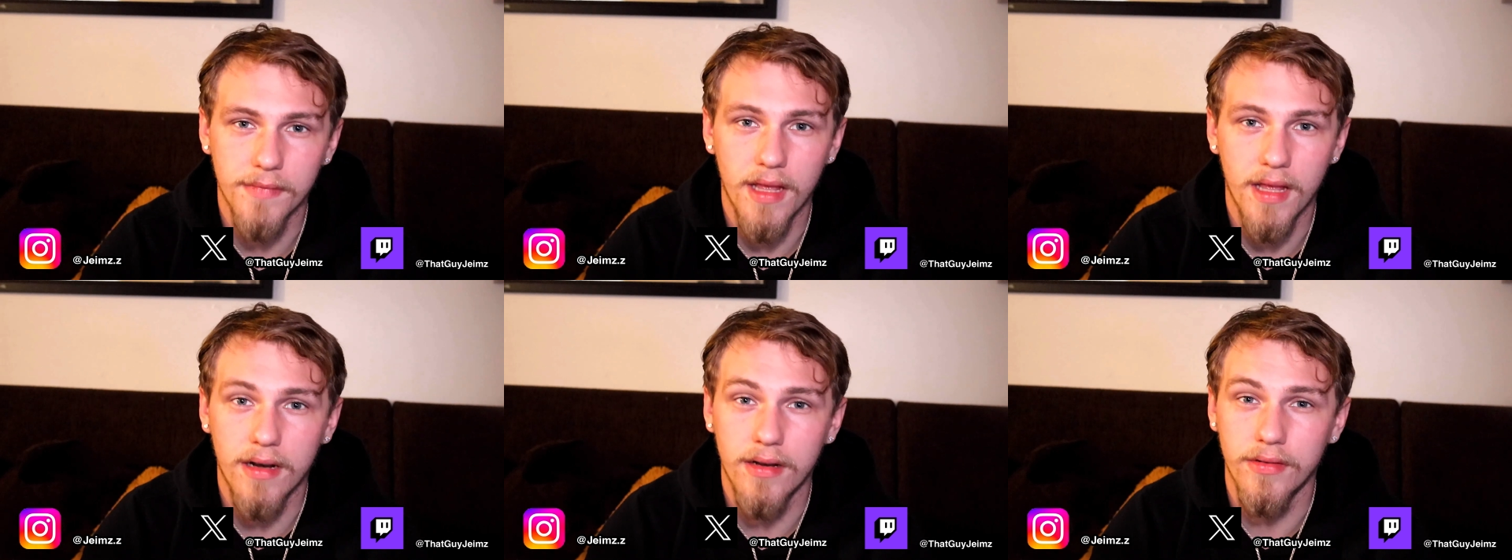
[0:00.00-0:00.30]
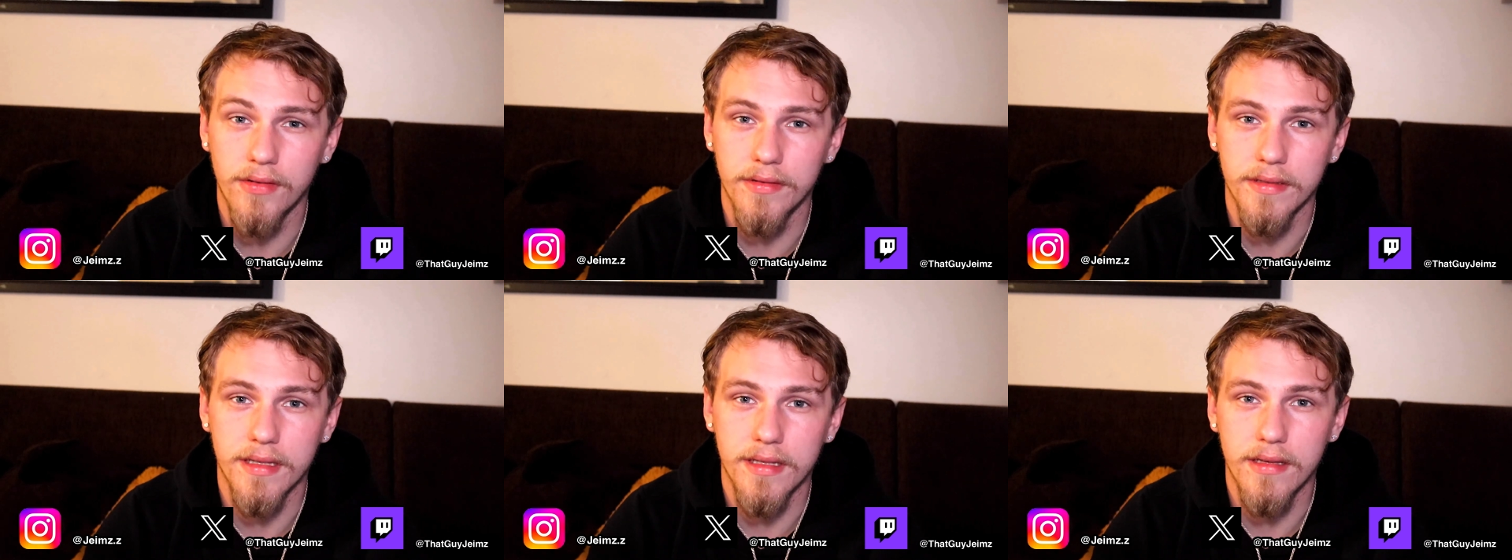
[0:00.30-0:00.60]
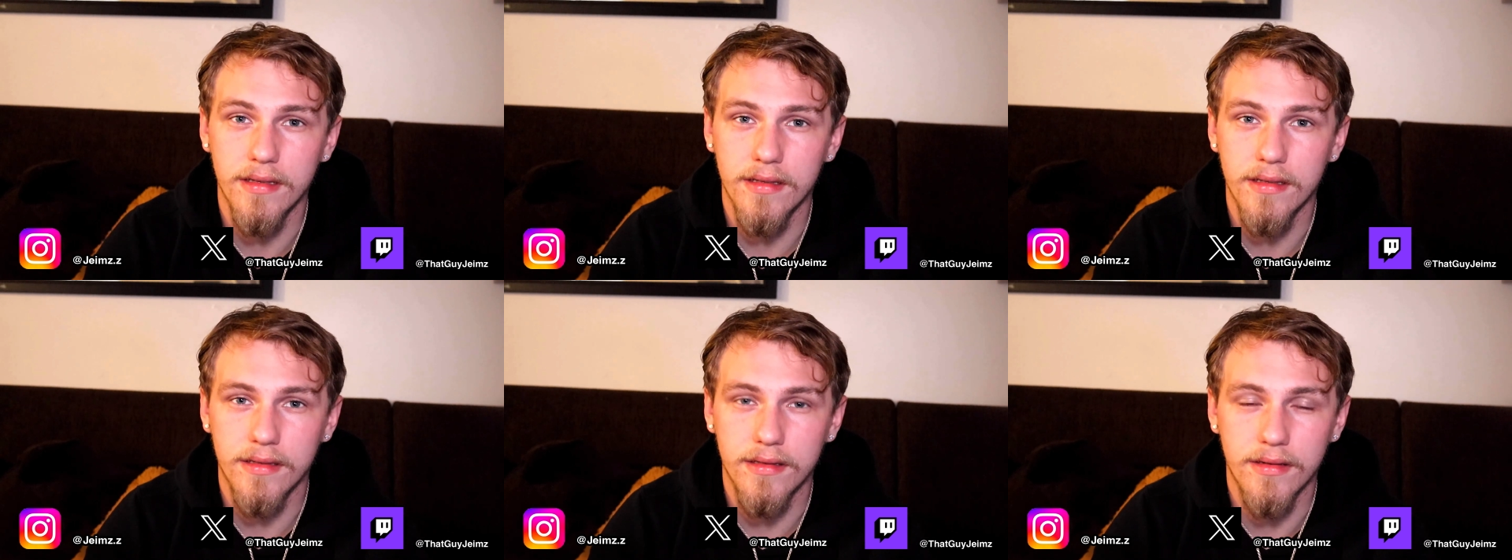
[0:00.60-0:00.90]

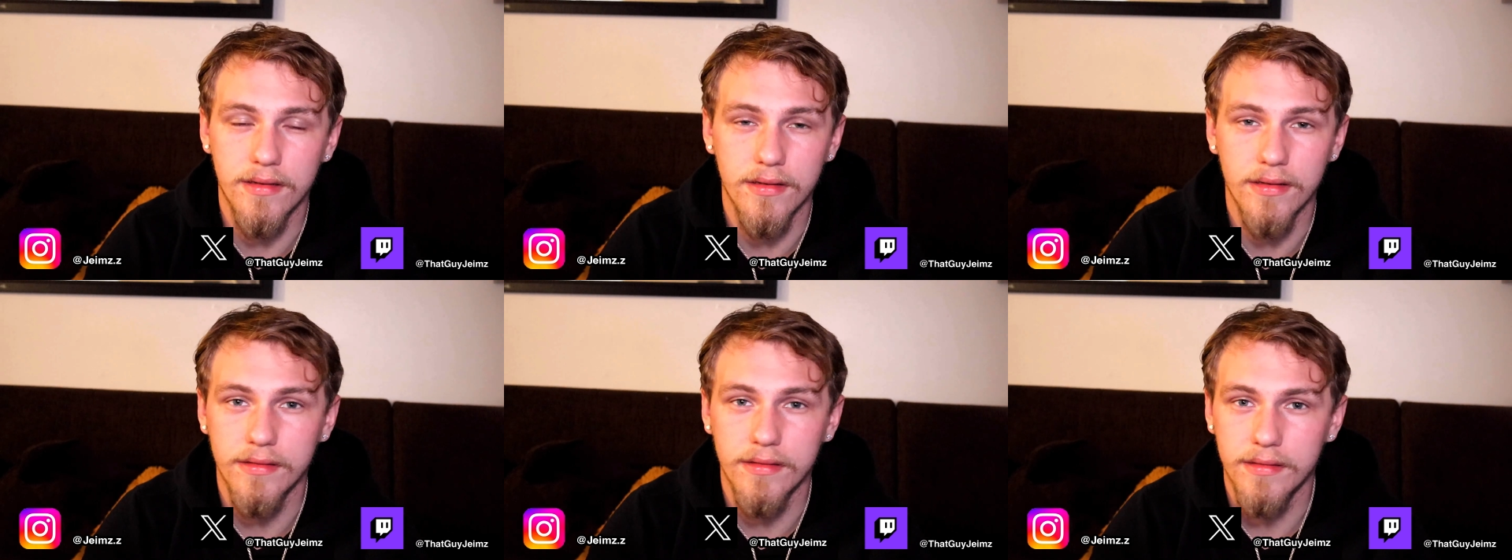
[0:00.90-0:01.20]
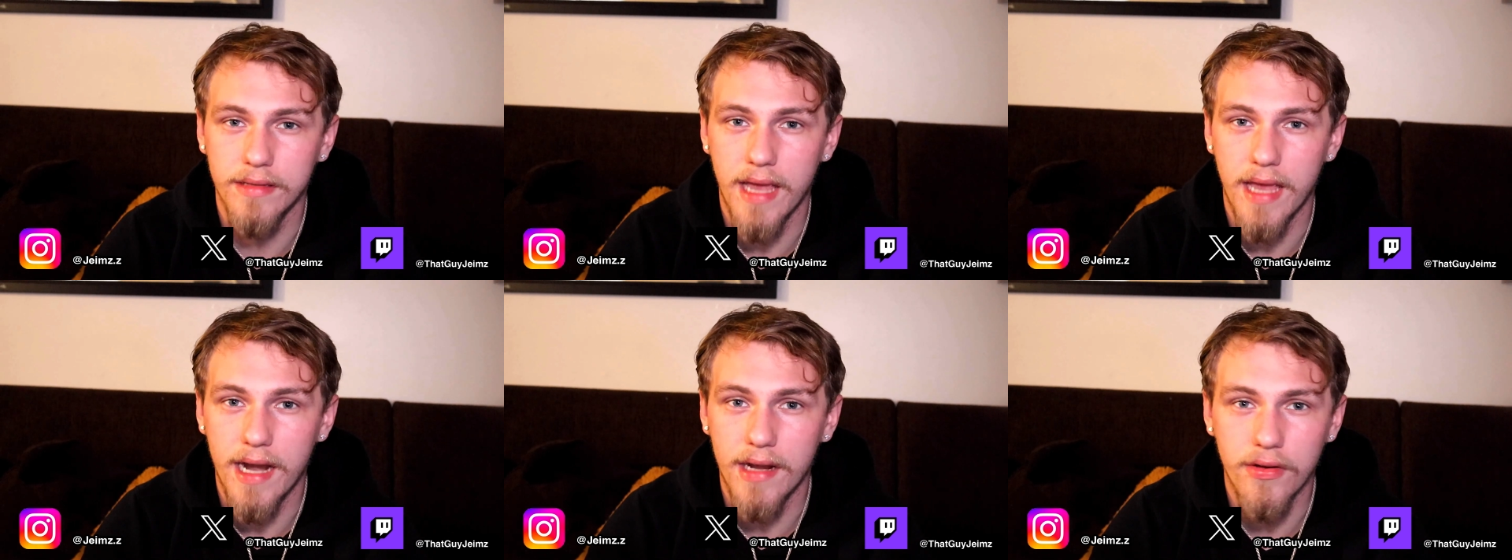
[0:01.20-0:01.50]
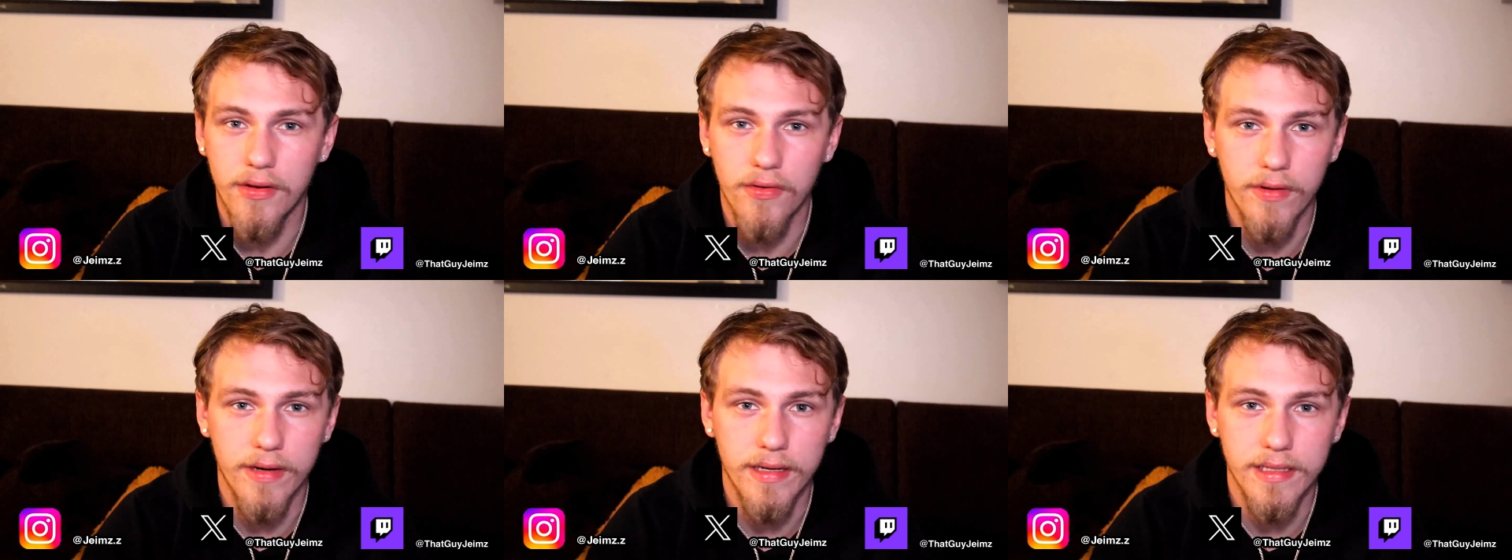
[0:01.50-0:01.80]
The
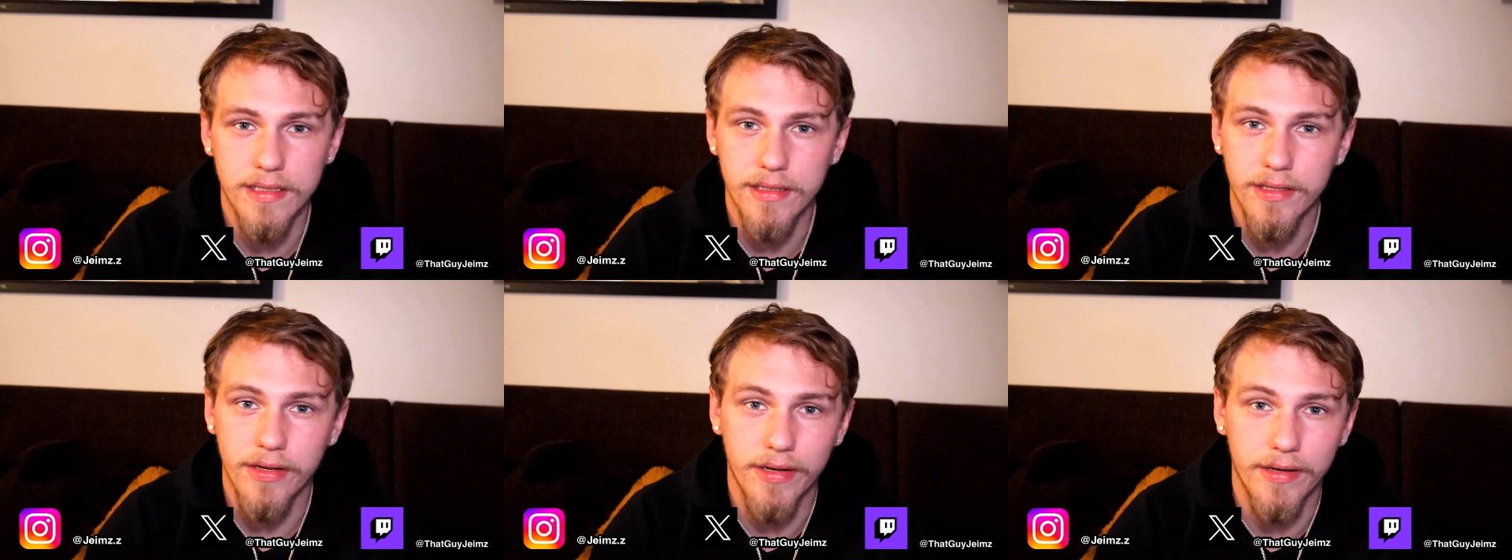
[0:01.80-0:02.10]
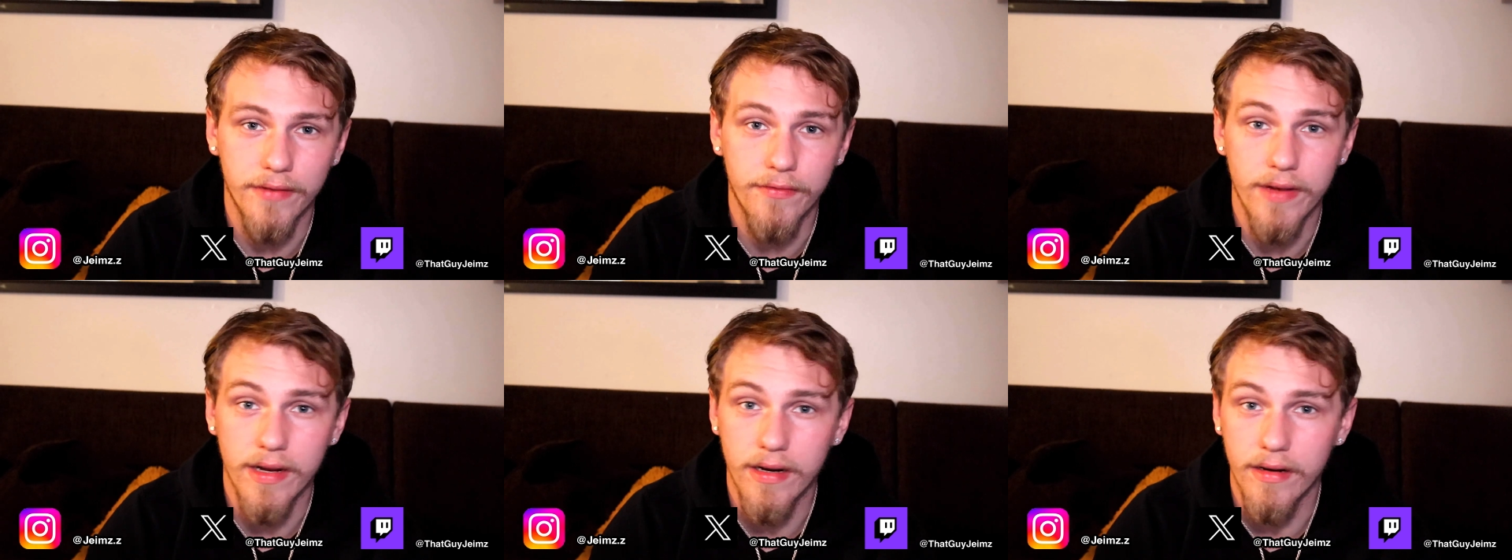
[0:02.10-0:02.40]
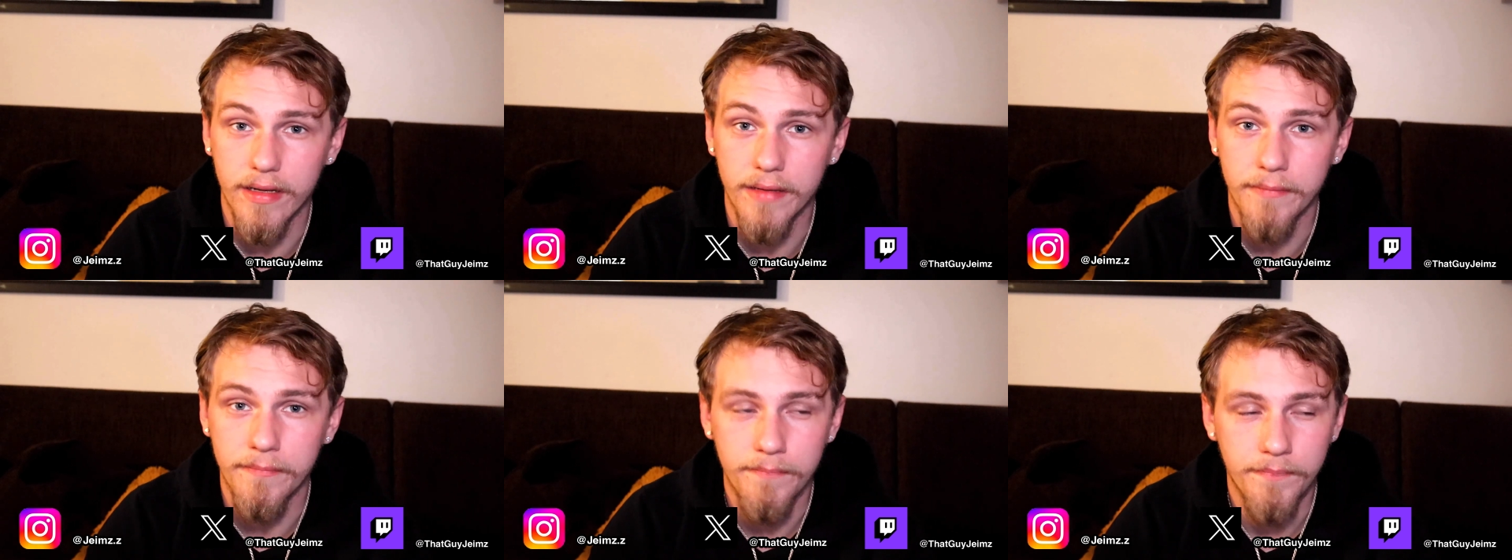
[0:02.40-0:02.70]
categories are going to
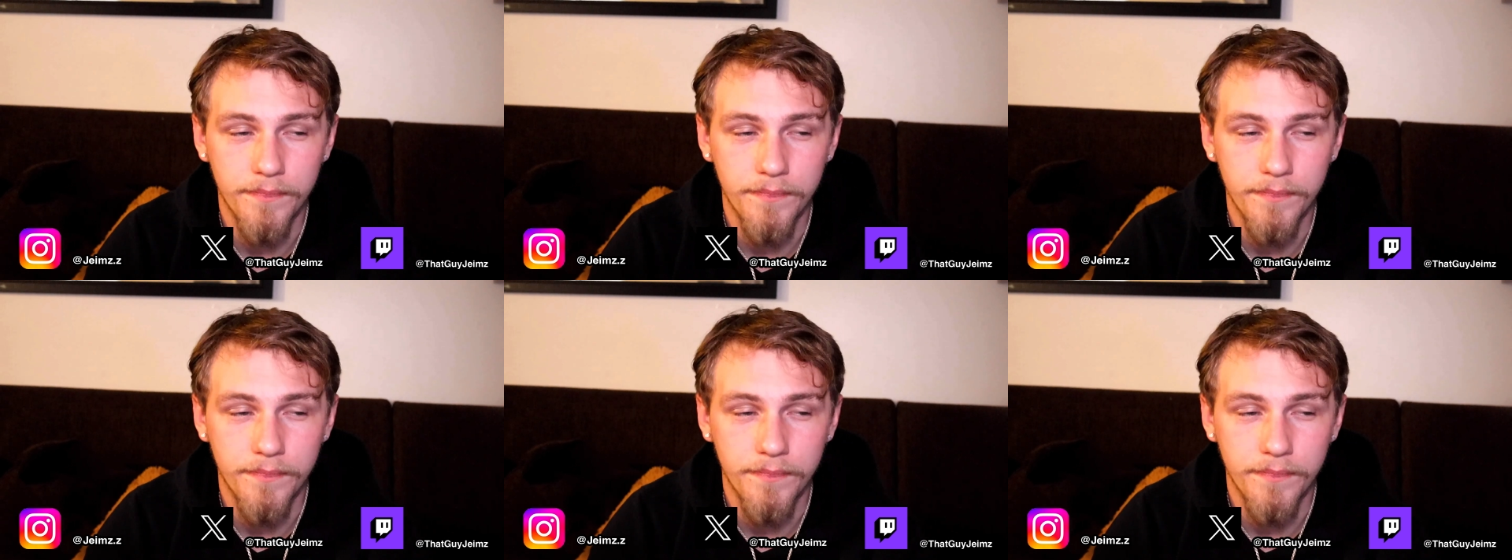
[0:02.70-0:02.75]
vary.